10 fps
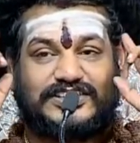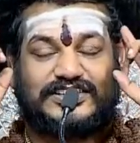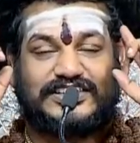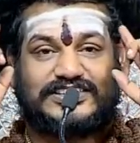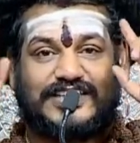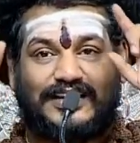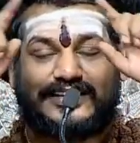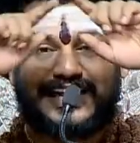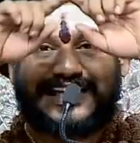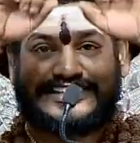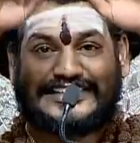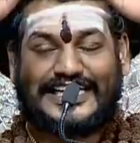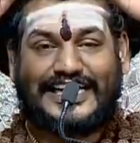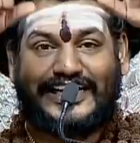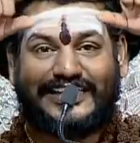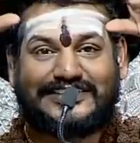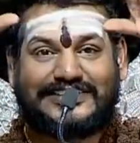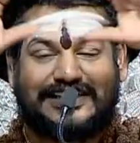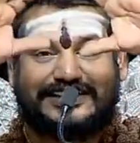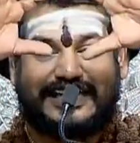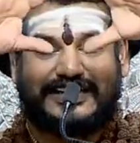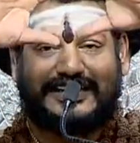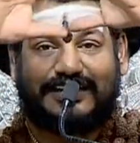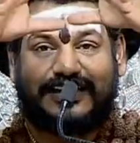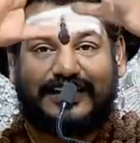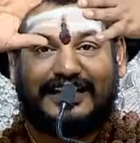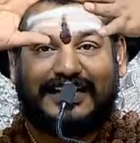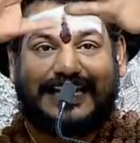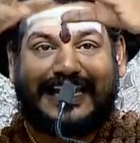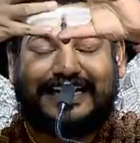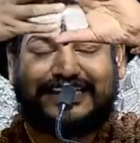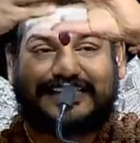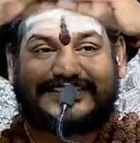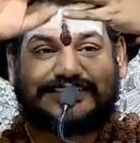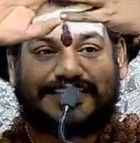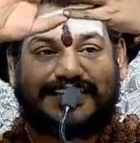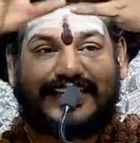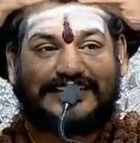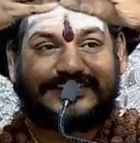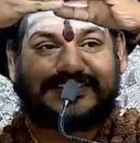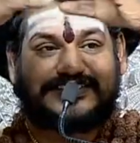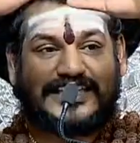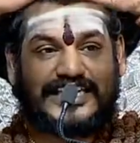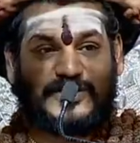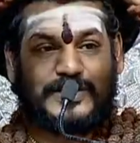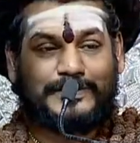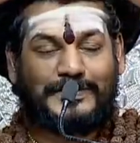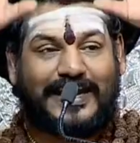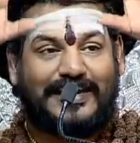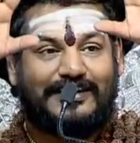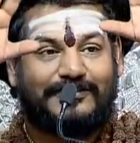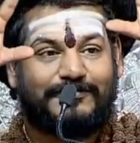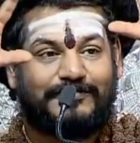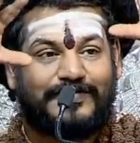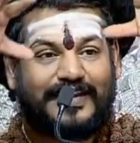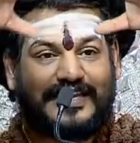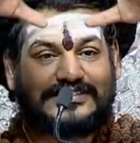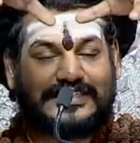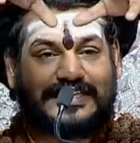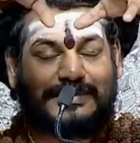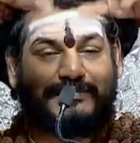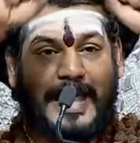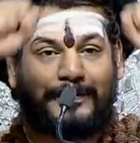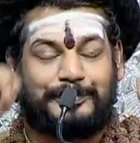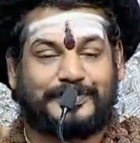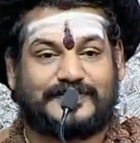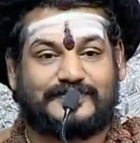These thought currents create certain electric signals in your brain, certain map.